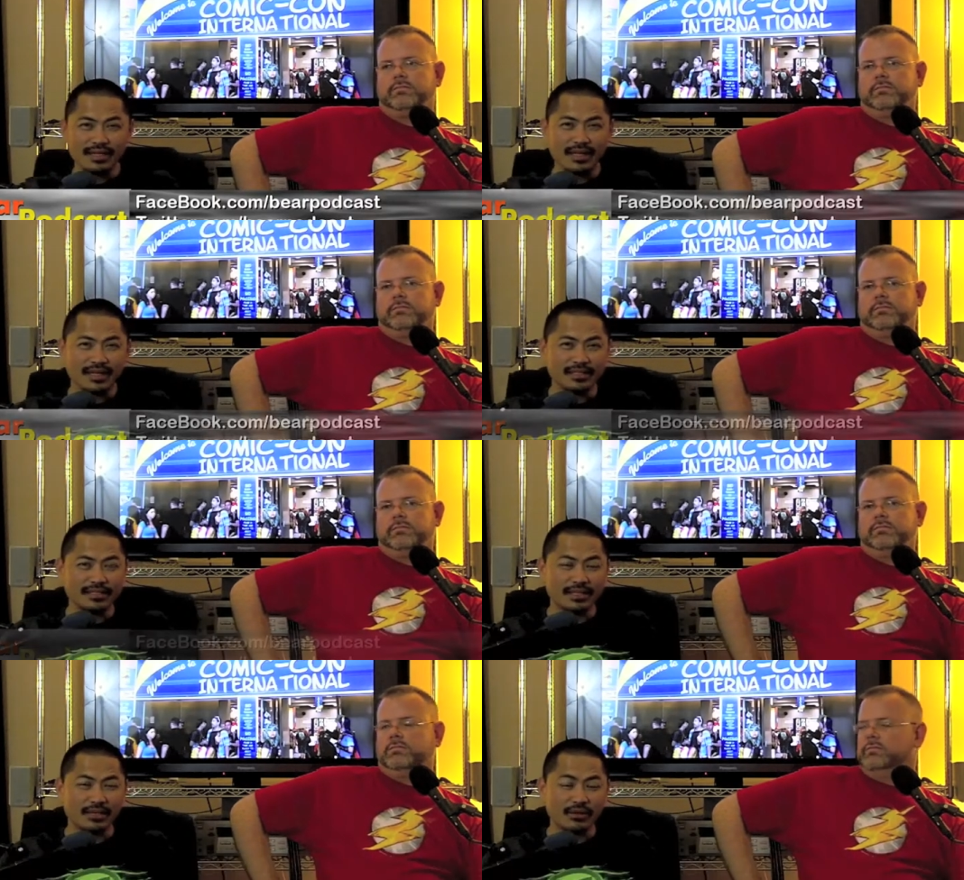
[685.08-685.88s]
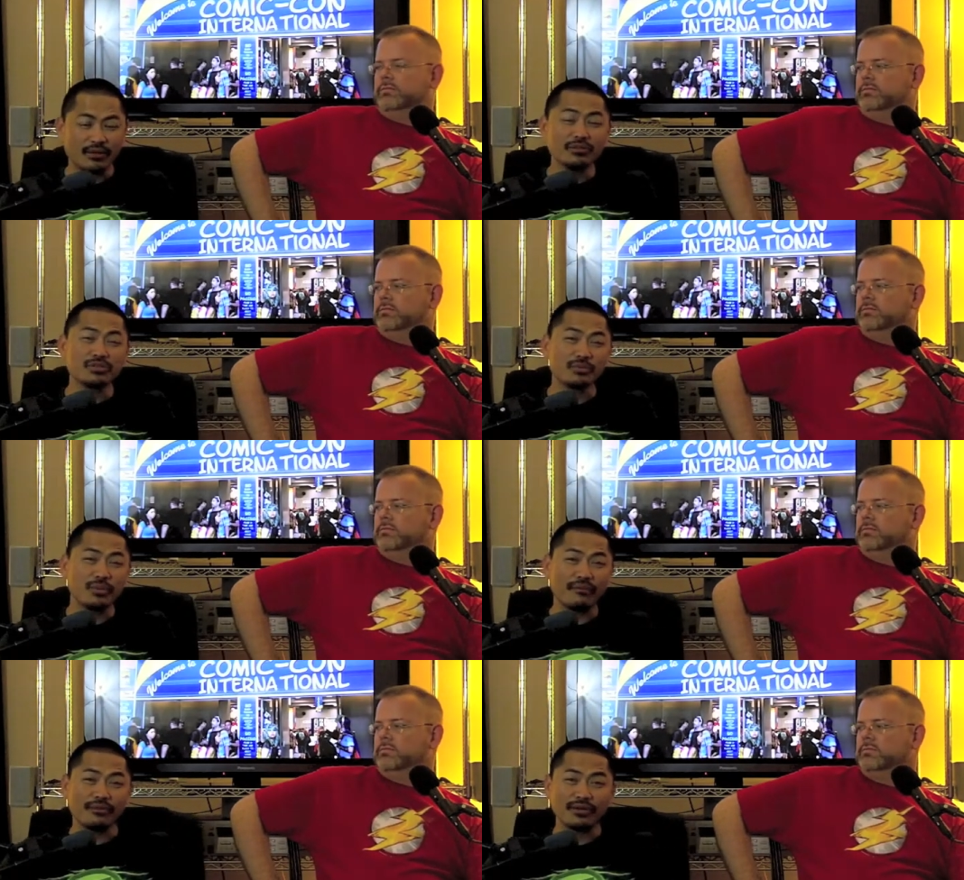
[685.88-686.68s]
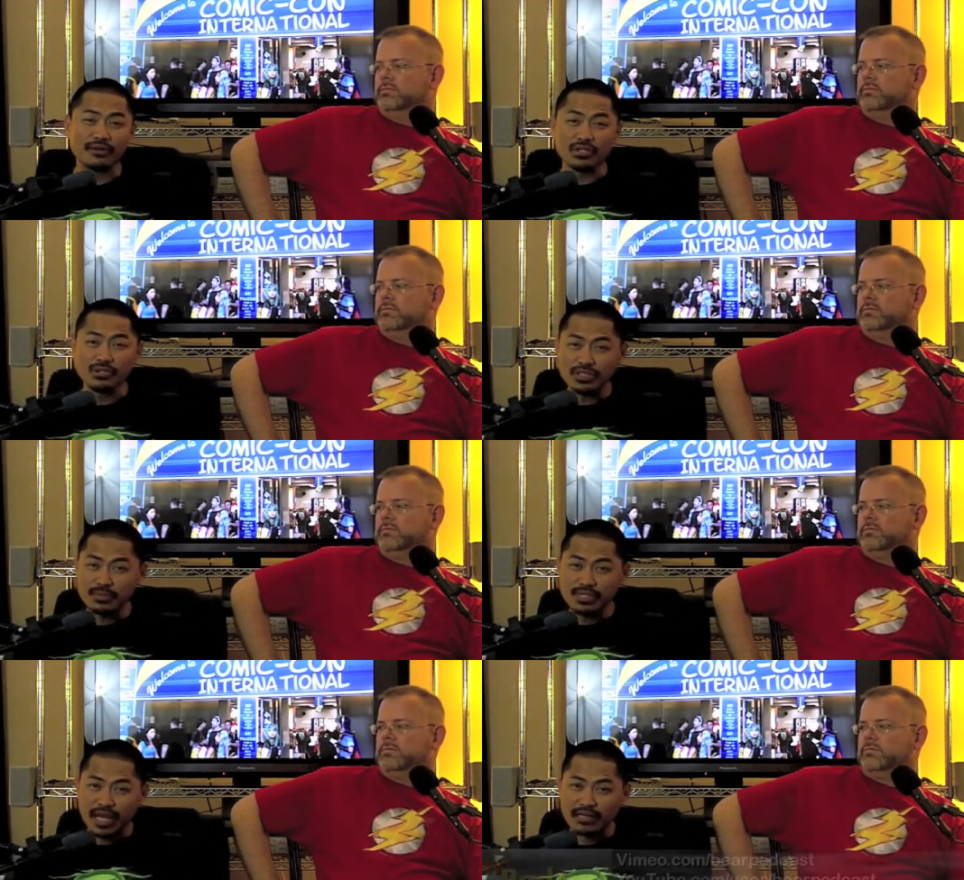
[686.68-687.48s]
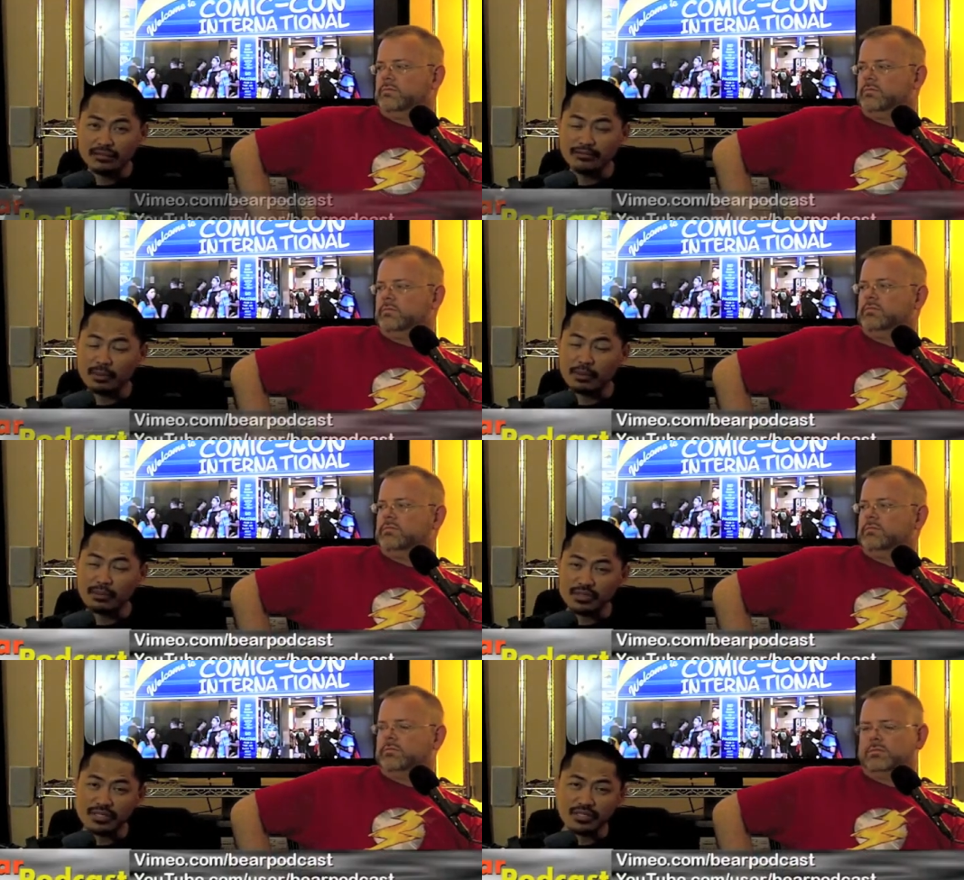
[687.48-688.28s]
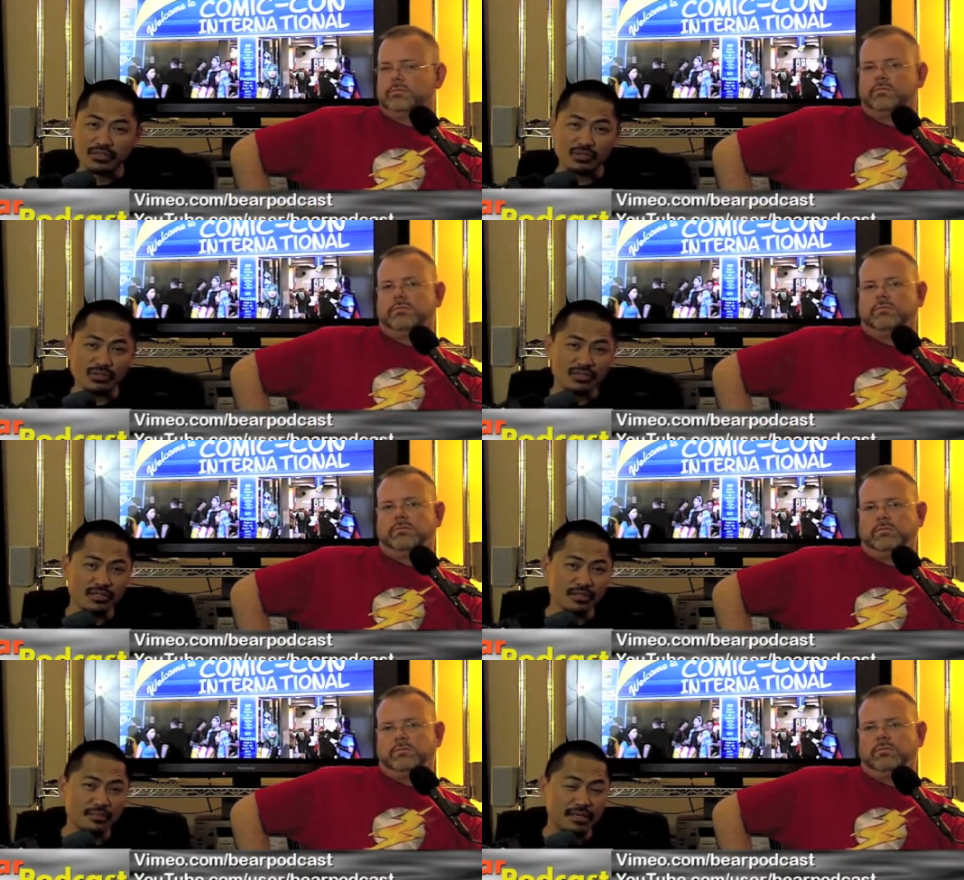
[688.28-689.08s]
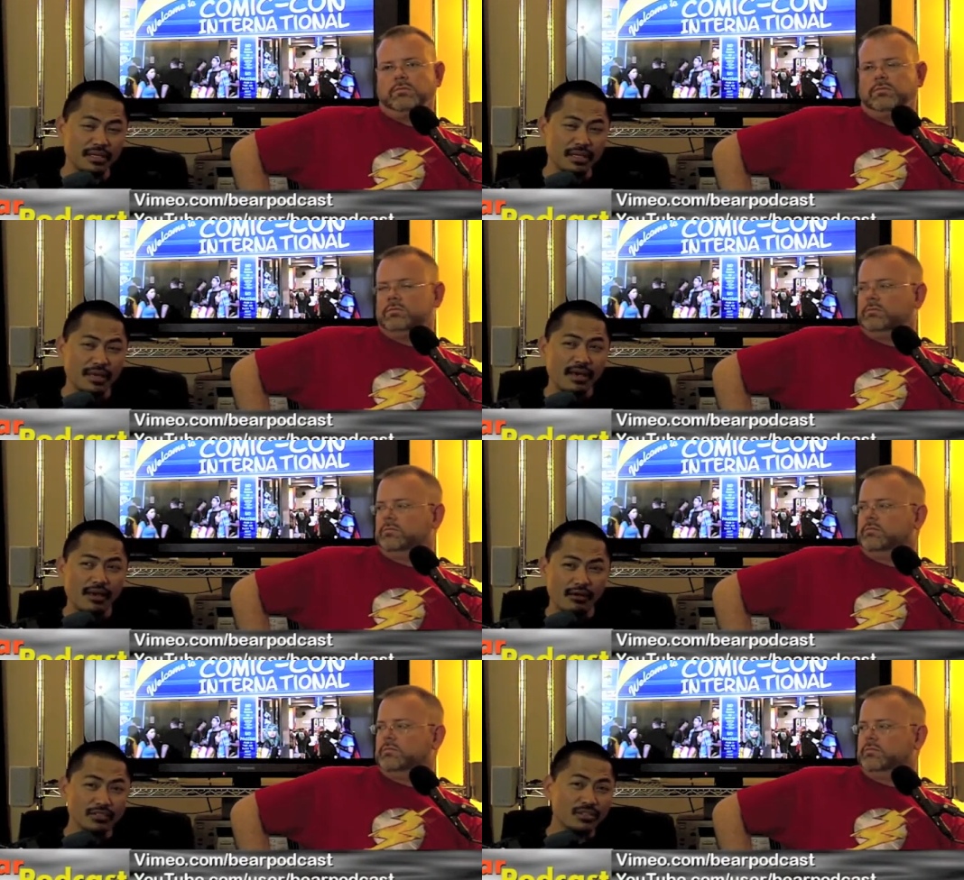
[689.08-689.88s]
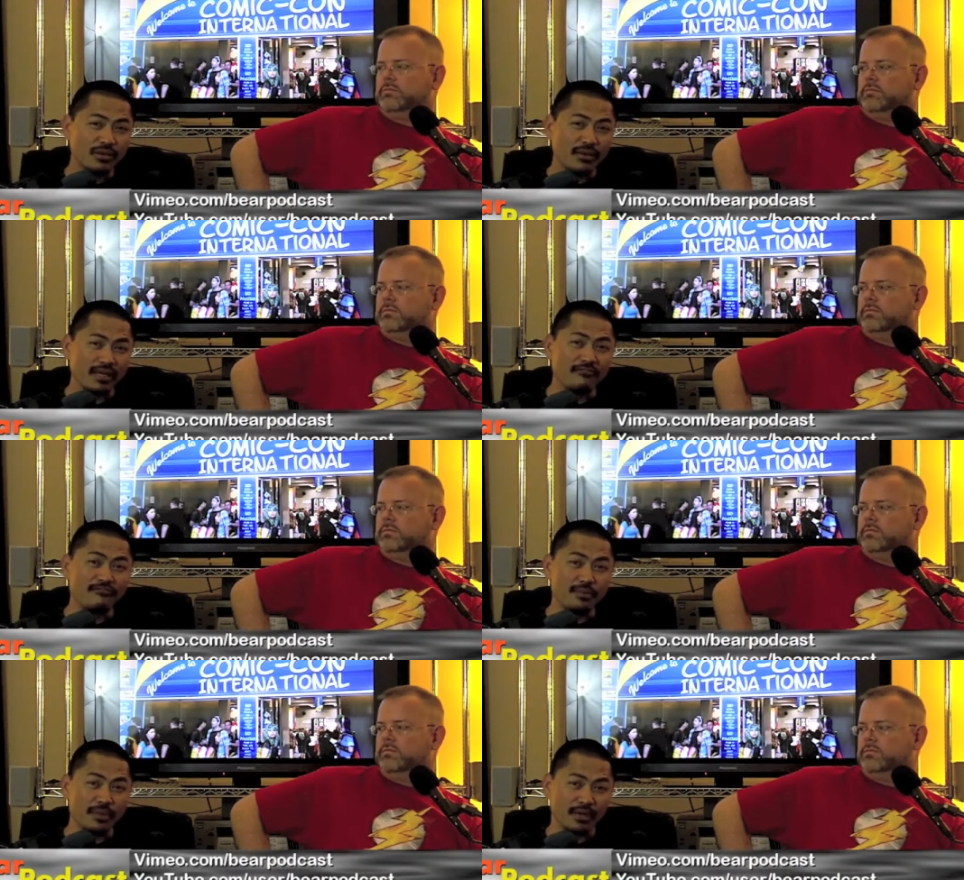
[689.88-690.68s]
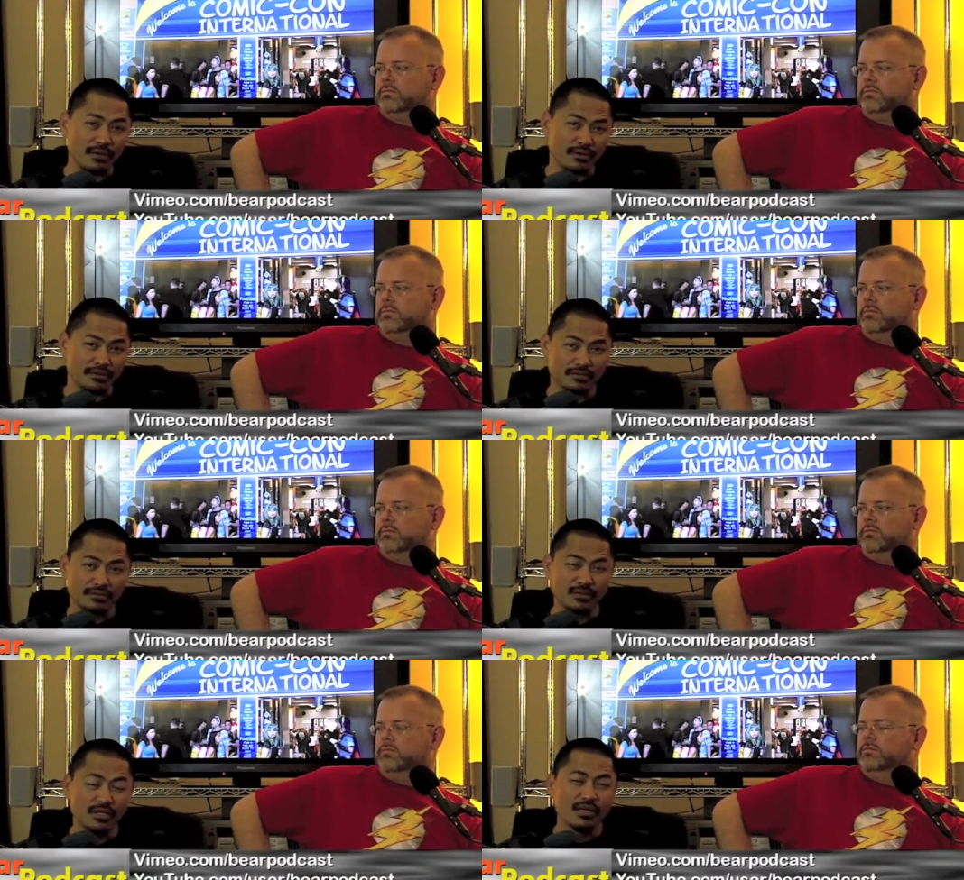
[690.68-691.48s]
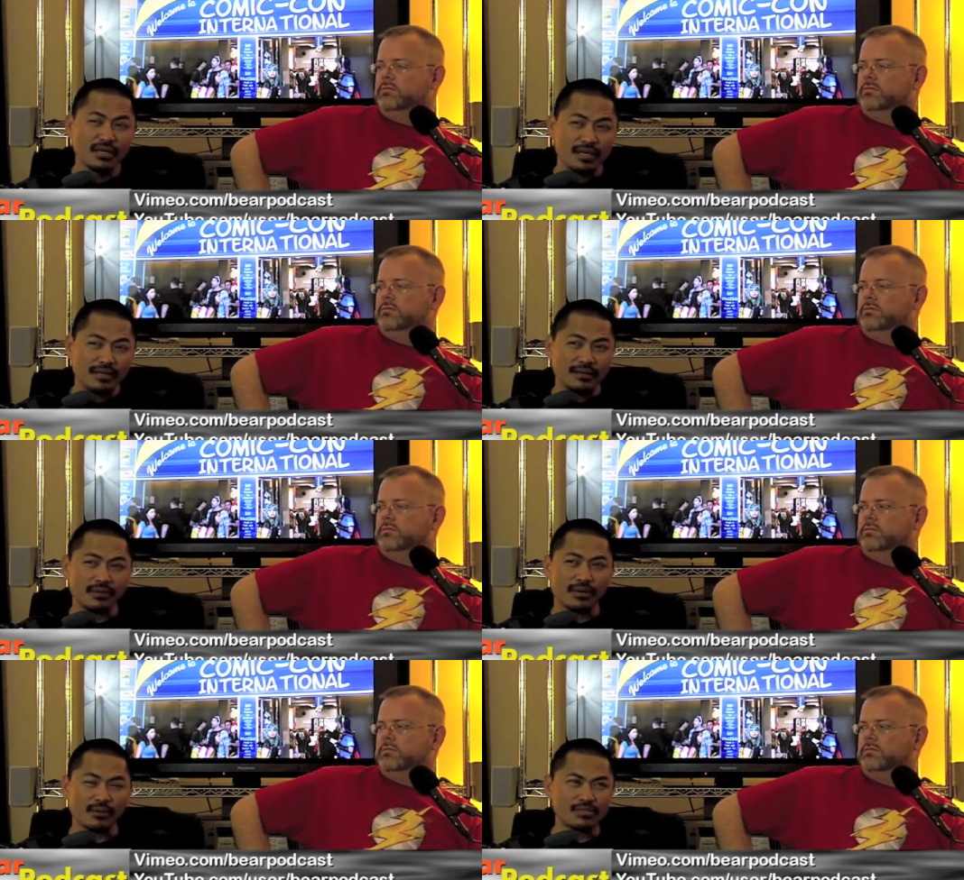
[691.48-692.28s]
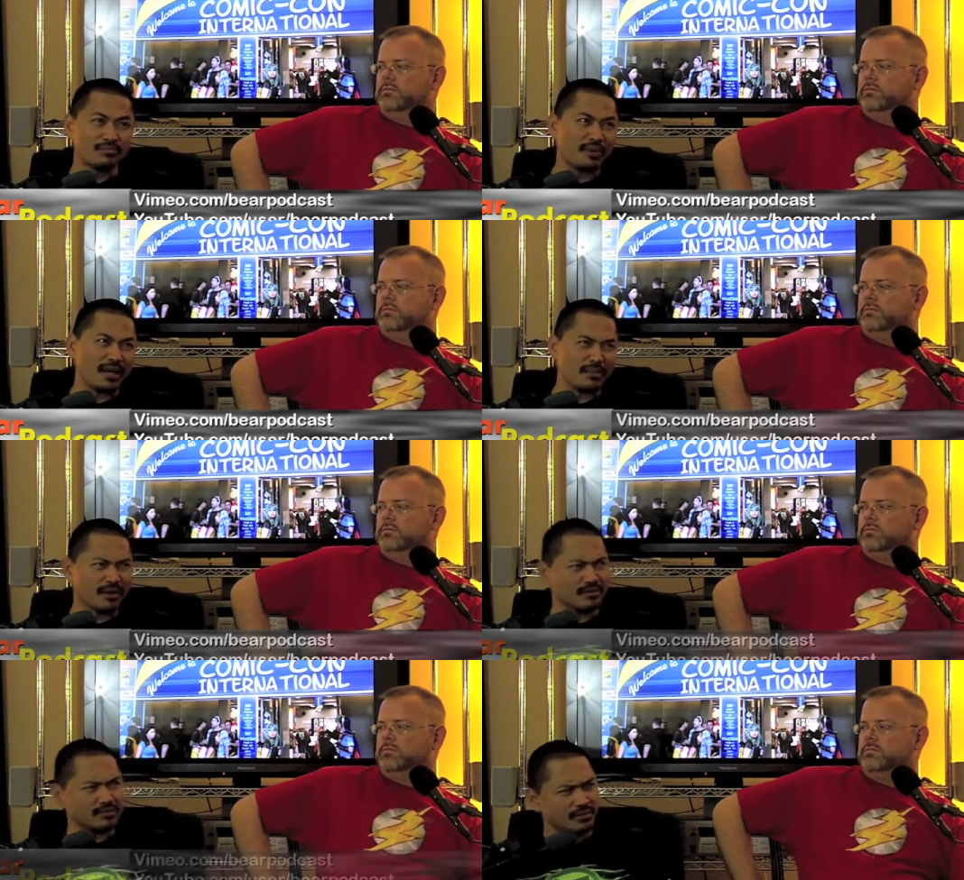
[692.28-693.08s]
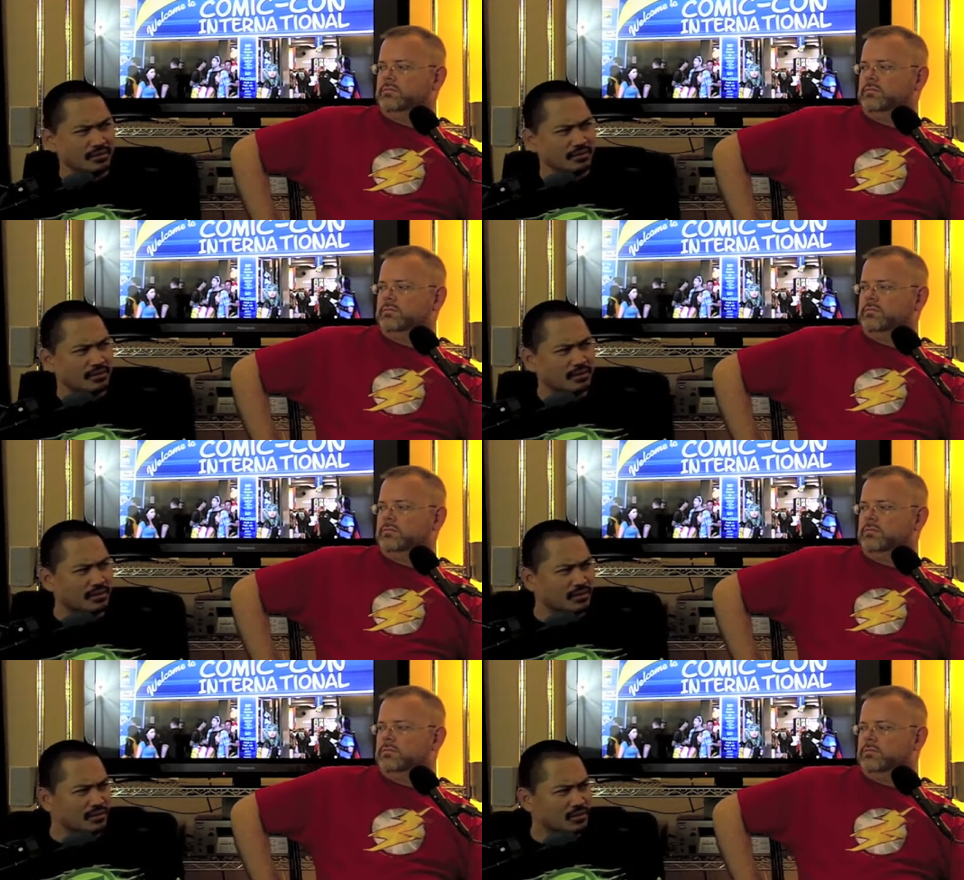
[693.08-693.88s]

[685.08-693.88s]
Speaker 1: And uh, also, we have a YouTube channel. We've been posting this on YouTube, also in Vimeo. Uh, what's bad about uh,